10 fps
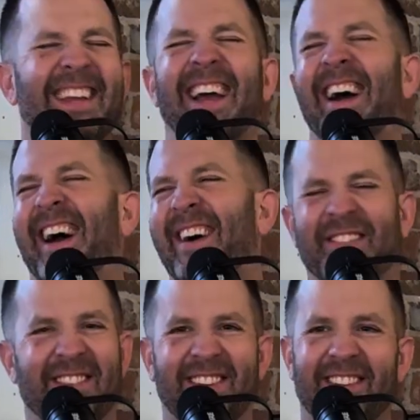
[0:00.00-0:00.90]
Yeah,
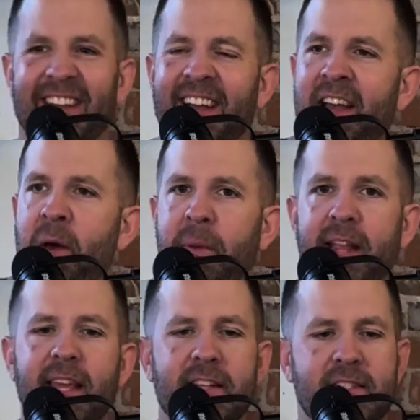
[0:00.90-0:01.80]
absolutely. But I
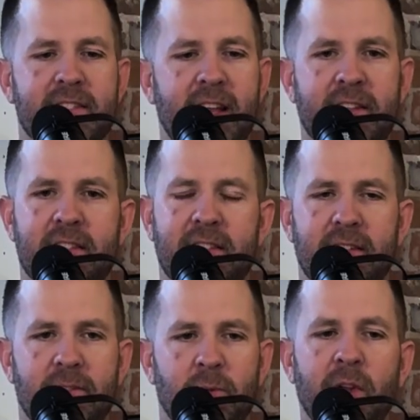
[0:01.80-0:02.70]
think it's
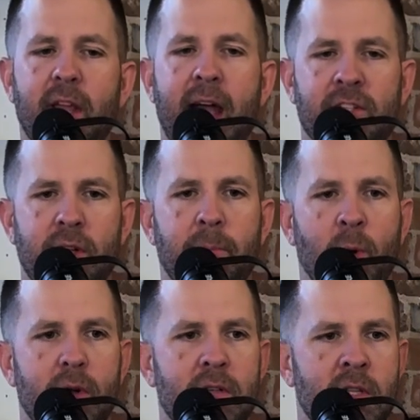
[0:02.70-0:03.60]
really actually
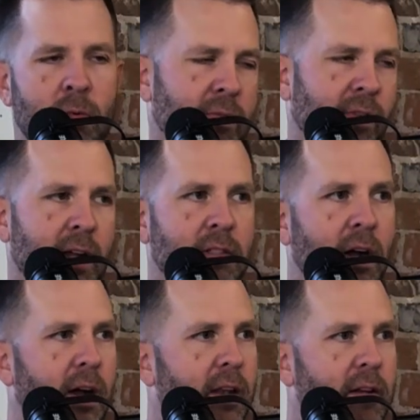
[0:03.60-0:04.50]
important to reflect
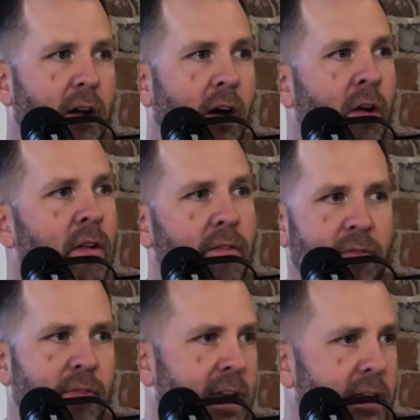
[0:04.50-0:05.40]
on all of
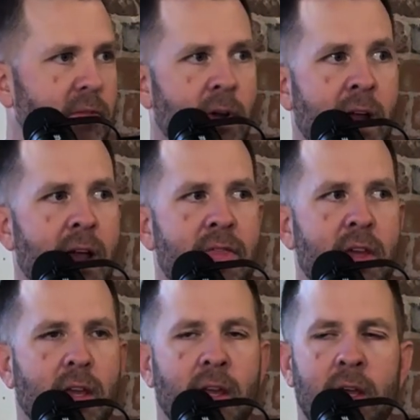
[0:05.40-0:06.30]
it, right? I
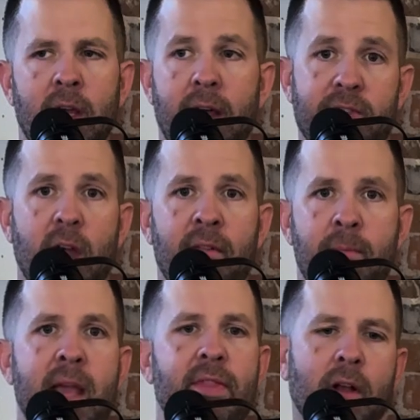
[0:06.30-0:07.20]
think I've
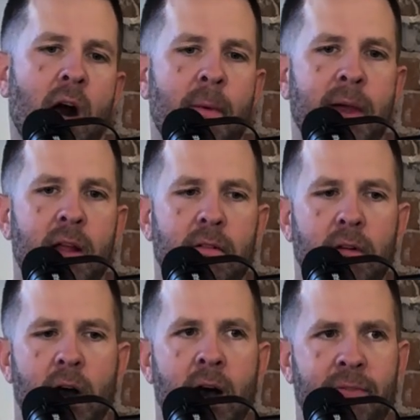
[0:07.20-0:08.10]
made the comment
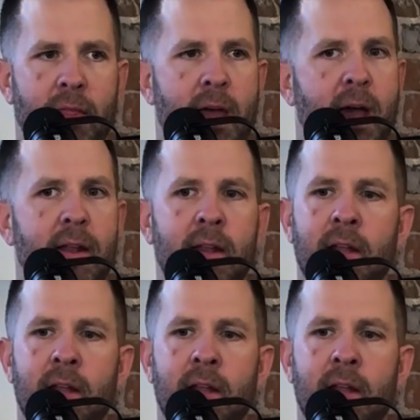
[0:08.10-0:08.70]
often that